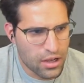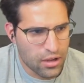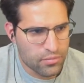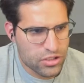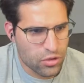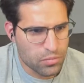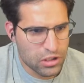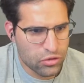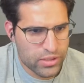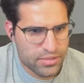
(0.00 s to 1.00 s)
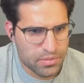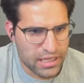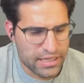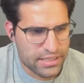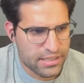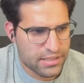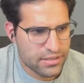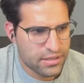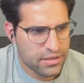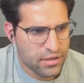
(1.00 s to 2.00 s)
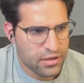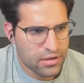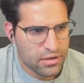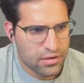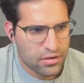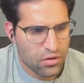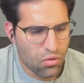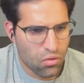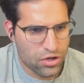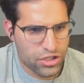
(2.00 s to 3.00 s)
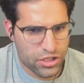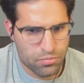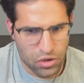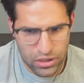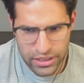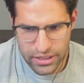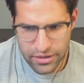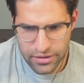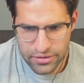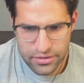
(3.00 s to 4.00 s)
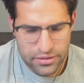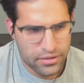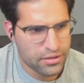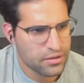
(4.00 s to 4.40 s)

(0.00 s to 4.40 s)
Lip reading: So blue is blitz. Orange is bullet here.